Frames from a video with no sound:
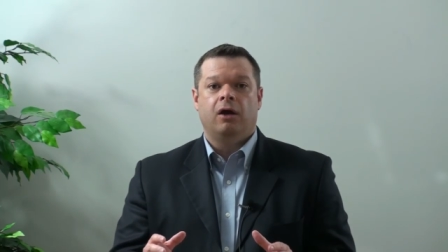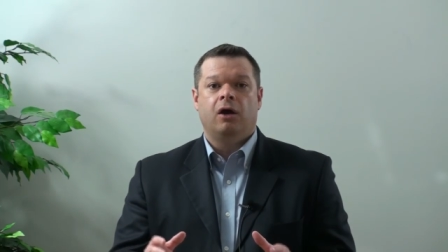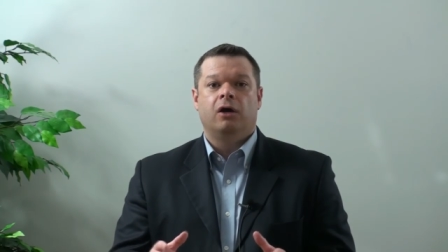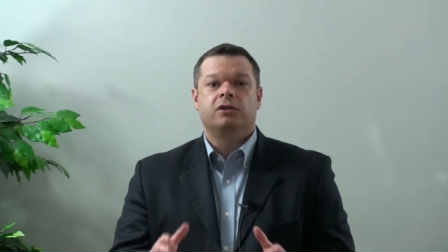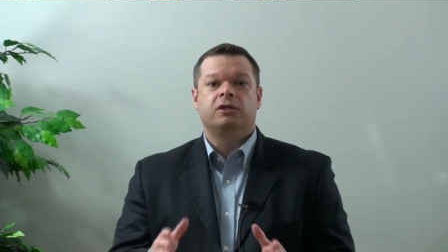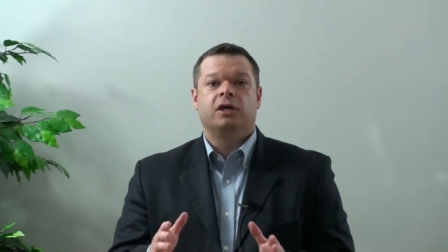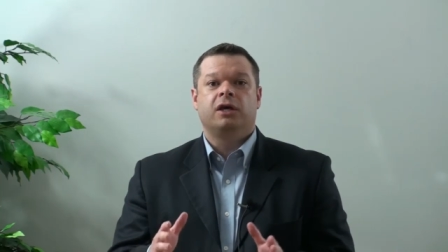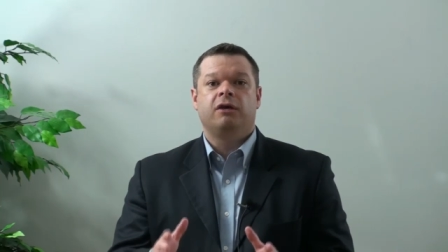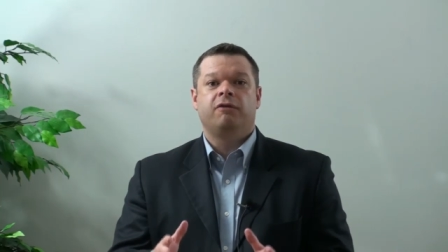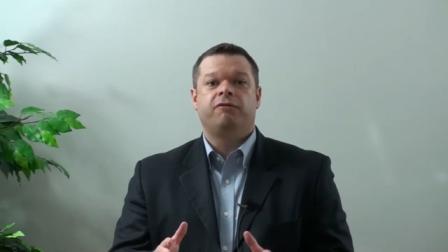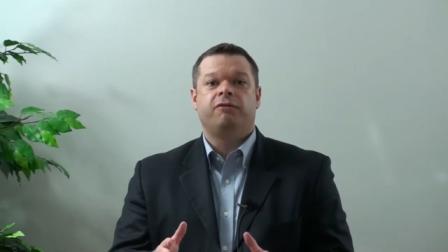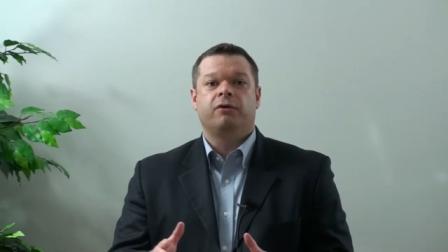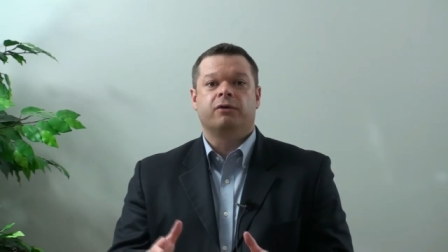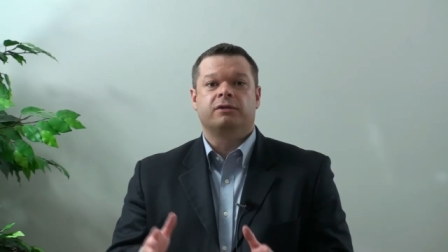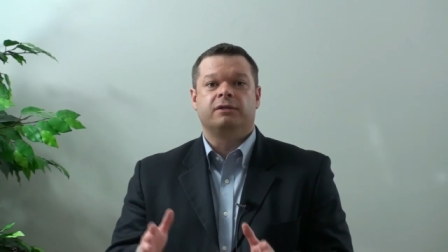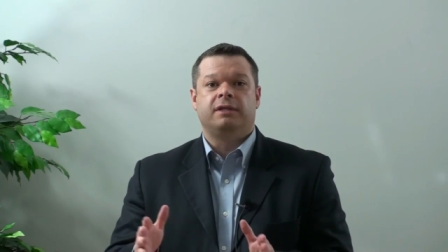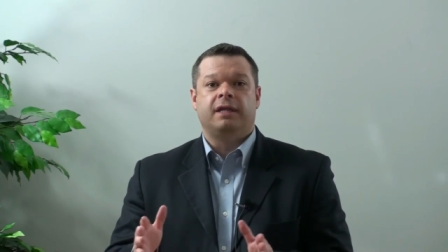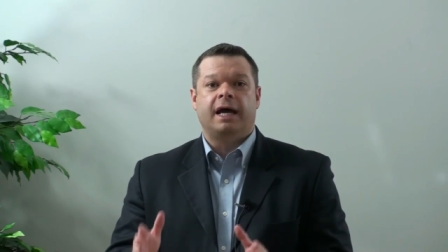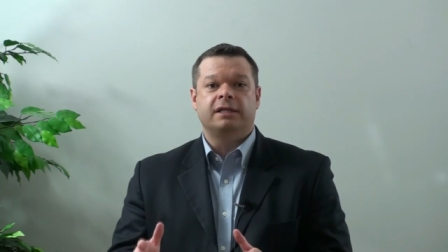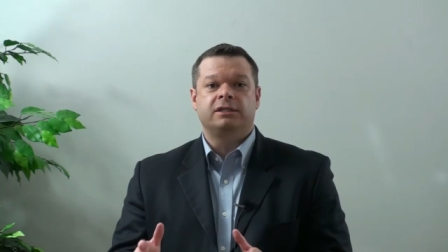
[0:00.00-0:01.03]
I'll tell you
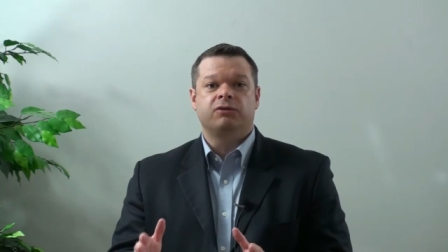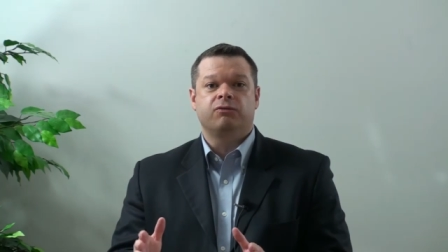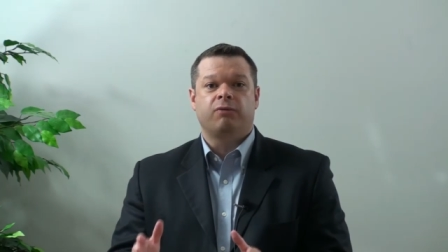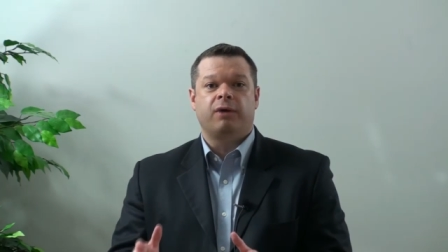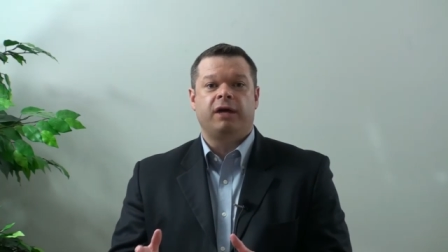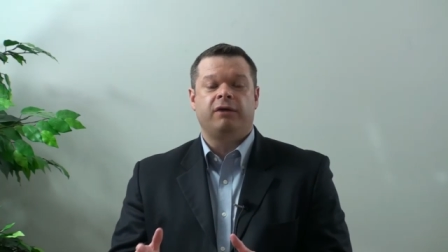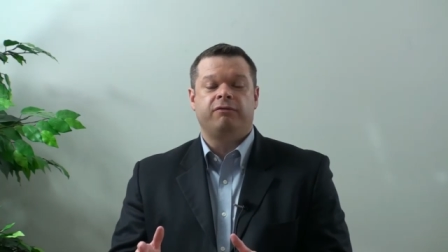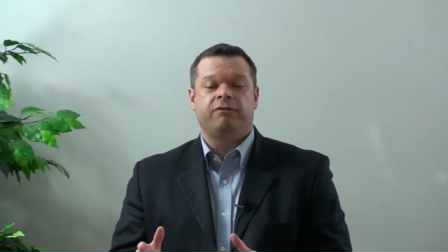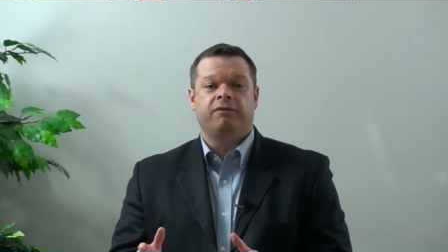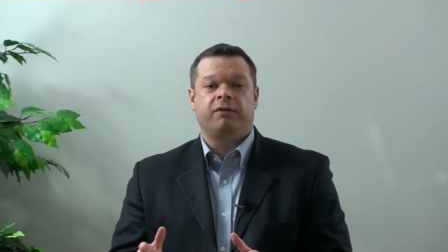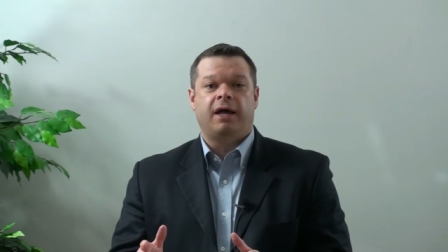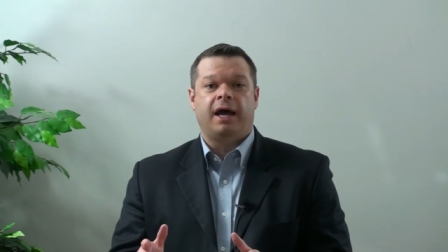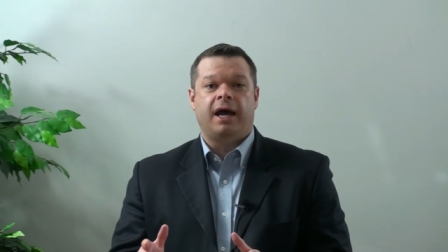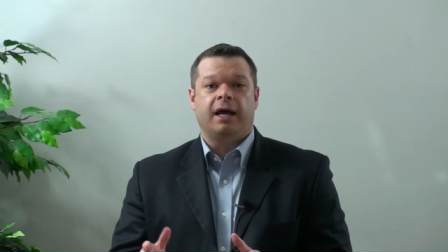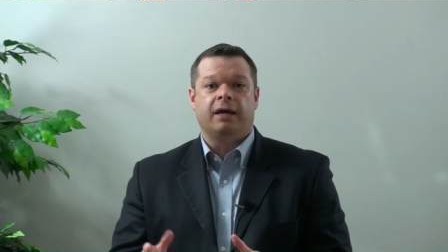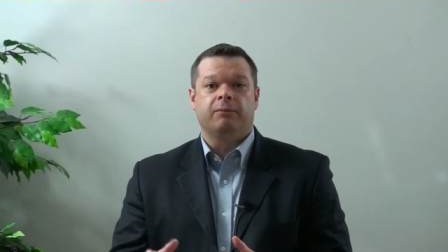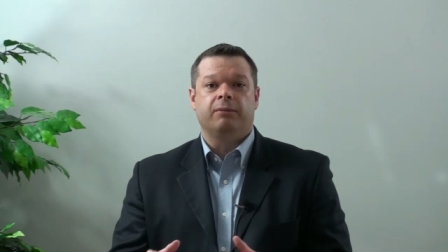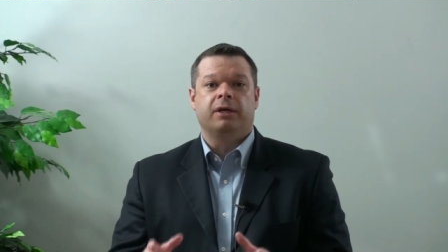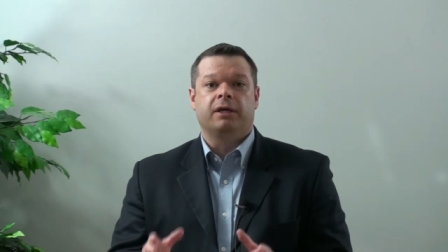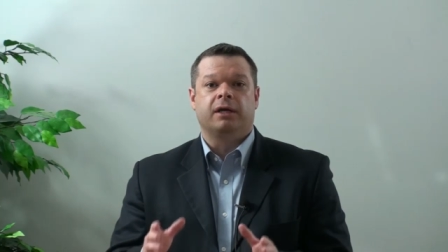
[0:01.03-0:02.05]
folks, that's a red
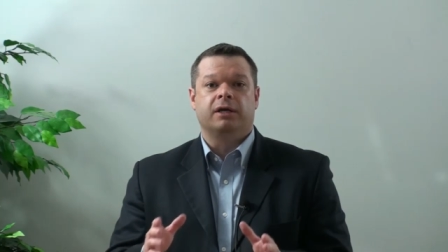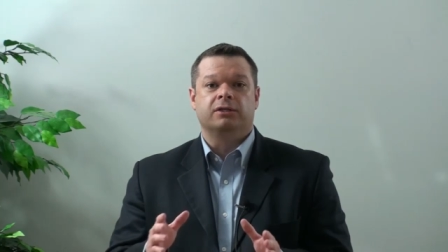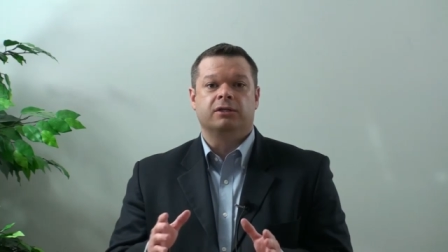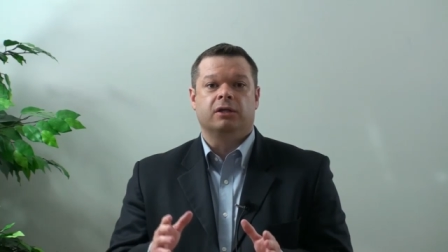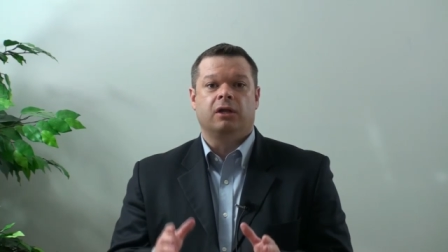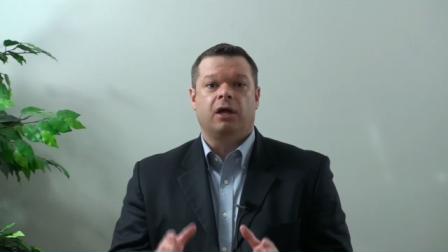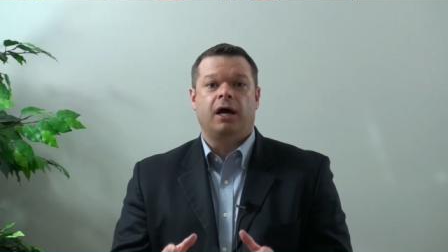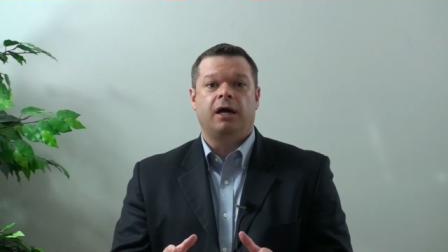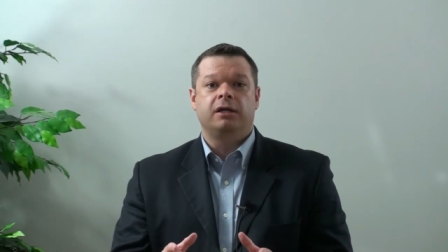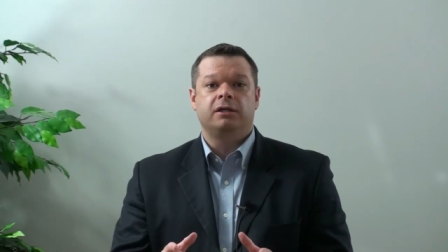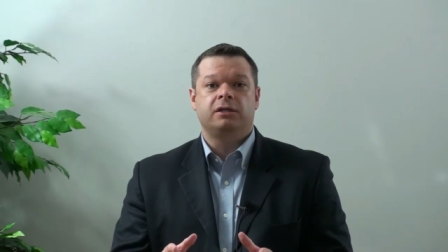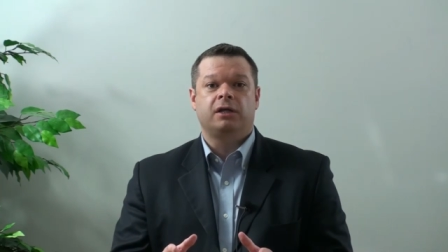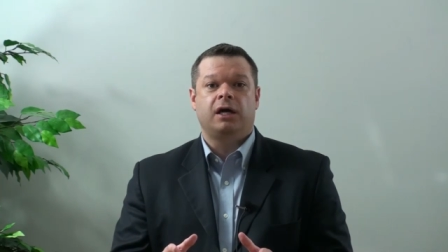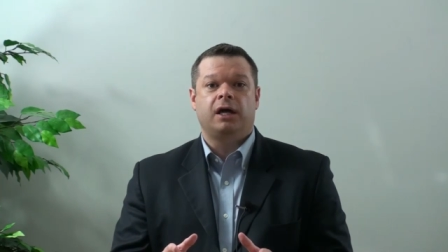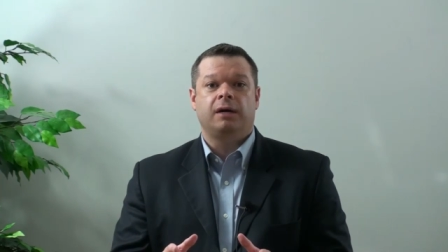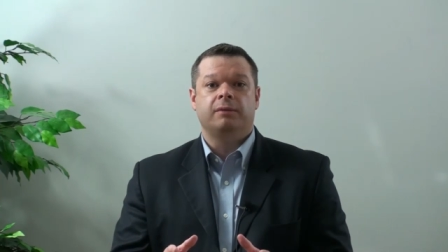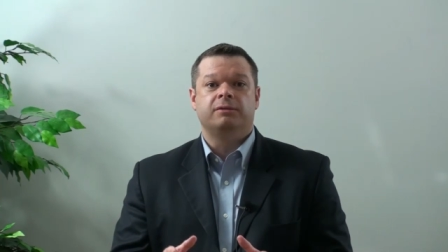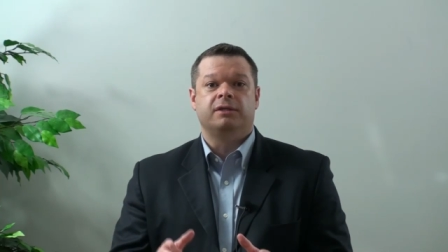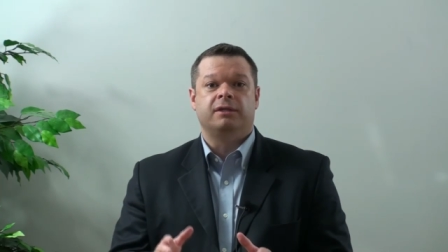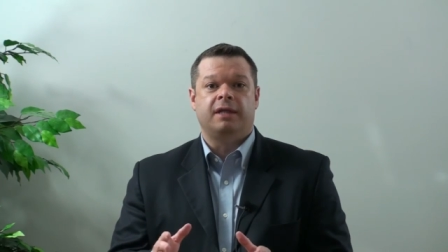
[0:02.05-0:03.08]
flag because a lot of
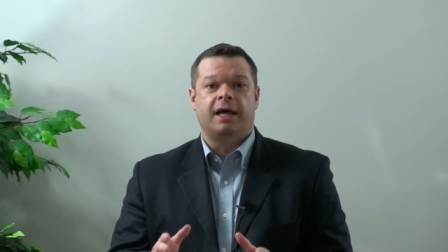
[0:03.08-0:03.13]
times